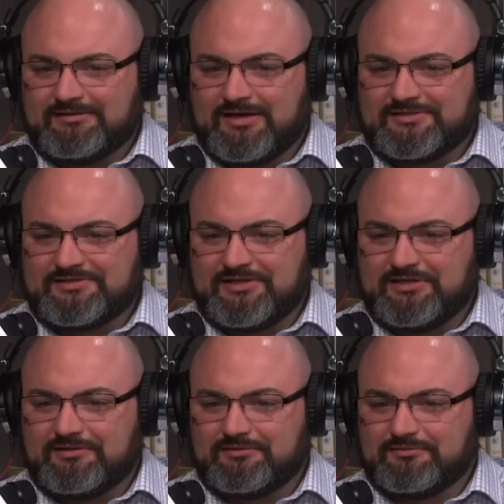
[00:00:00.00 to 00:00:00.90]
not
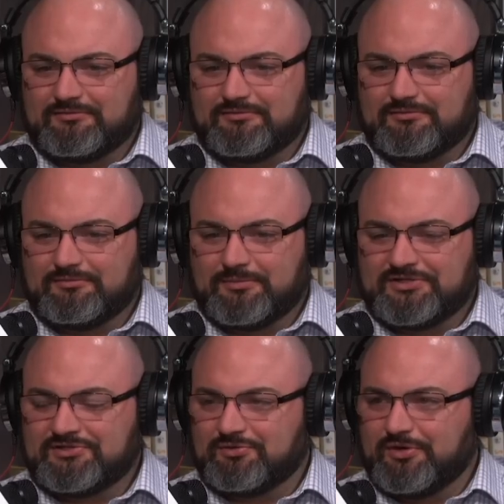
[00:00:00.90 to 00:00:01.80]
see
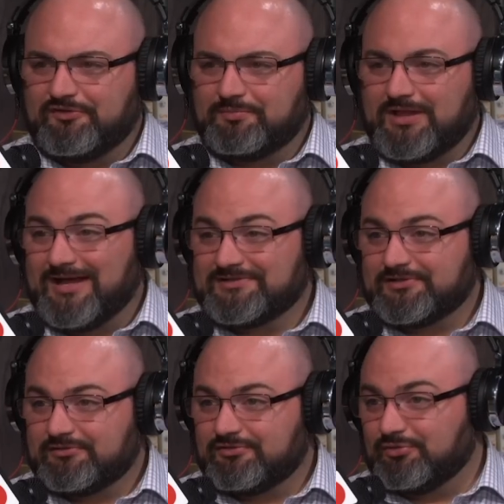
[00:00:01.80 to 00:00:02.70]
much in the way of
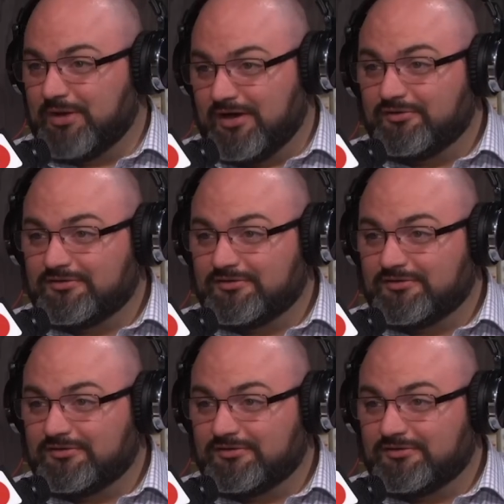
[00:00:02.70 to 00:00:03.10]
plastic throughout.